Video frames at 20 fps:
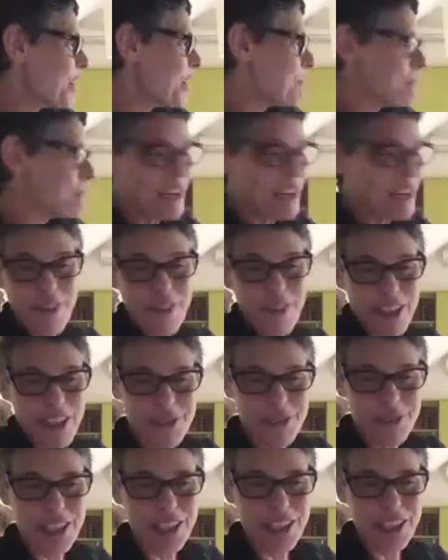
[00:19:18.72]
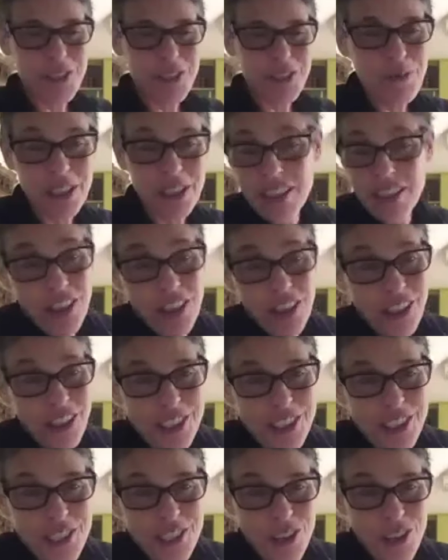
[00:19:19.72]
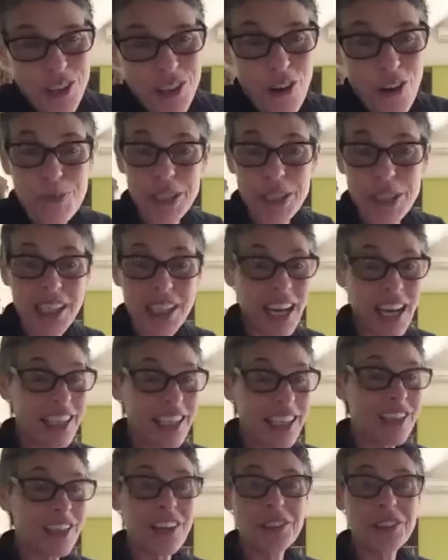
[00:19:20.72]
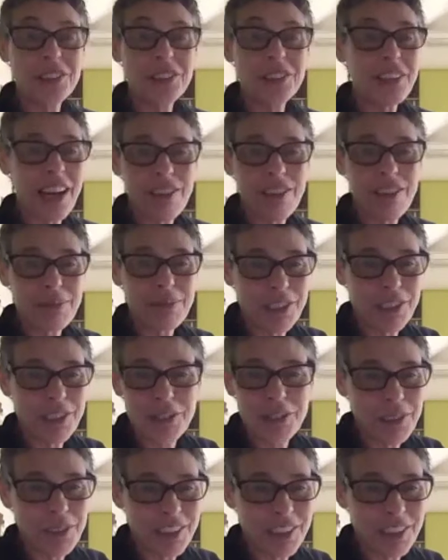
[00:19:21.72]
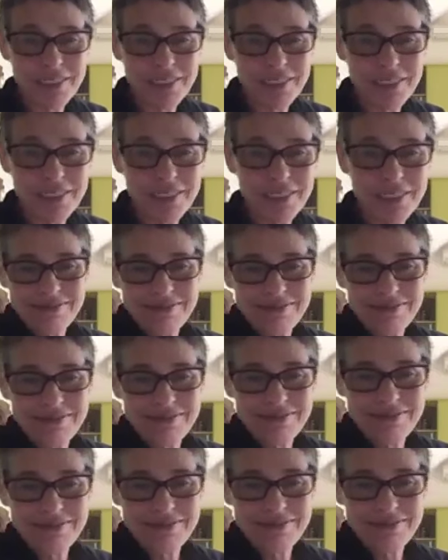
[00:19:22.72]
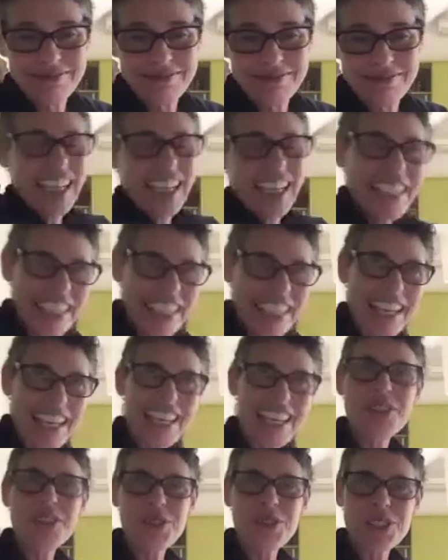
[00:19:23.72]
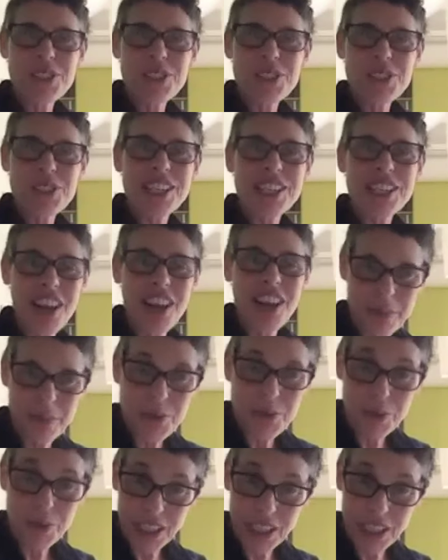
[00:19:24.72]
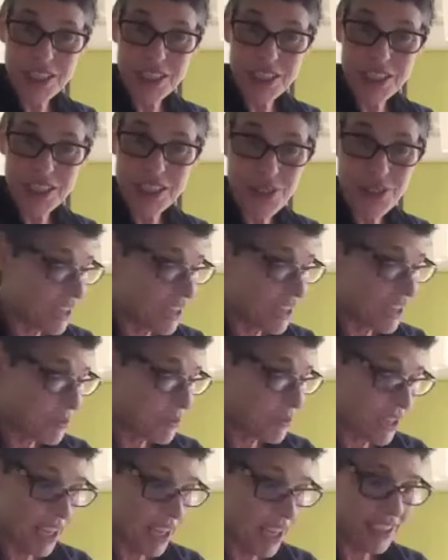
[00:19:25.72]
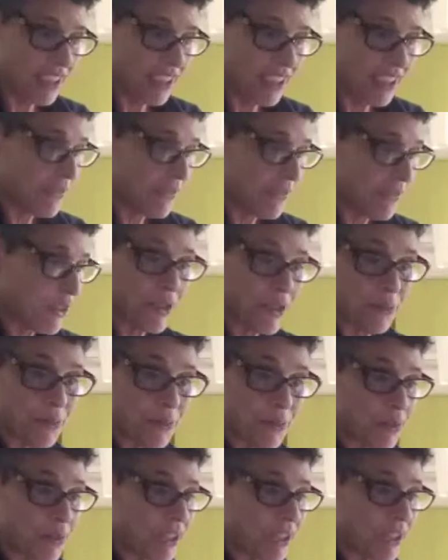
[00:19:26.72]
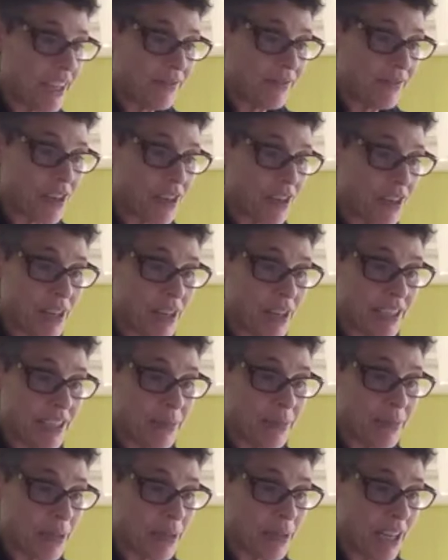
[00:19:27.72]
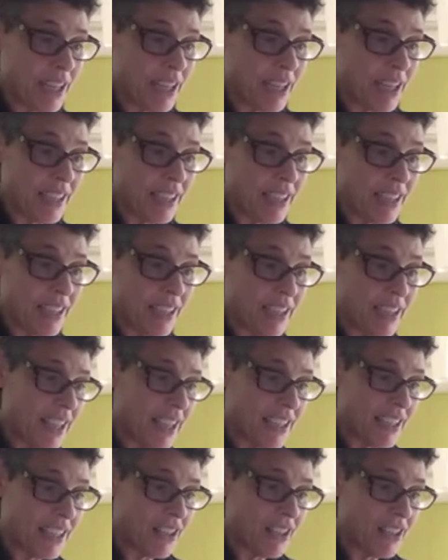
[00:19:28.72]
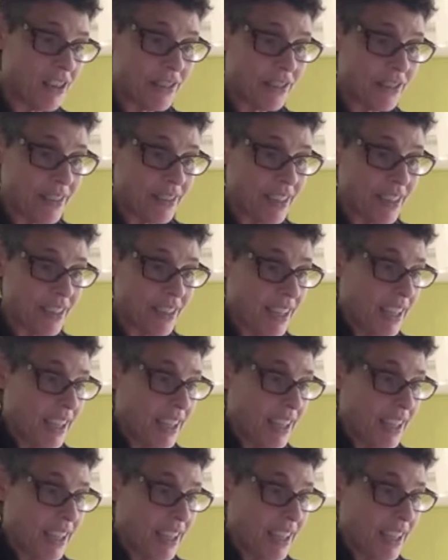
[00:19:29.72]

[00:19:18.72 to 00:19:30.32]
I would be manufacturing a new one. I've got lots of songs, but I don't know how I'm going to do it. So, yeah, interesting times, really interesting times. And I don't have a crystal ball, and I have no idea, but I don't,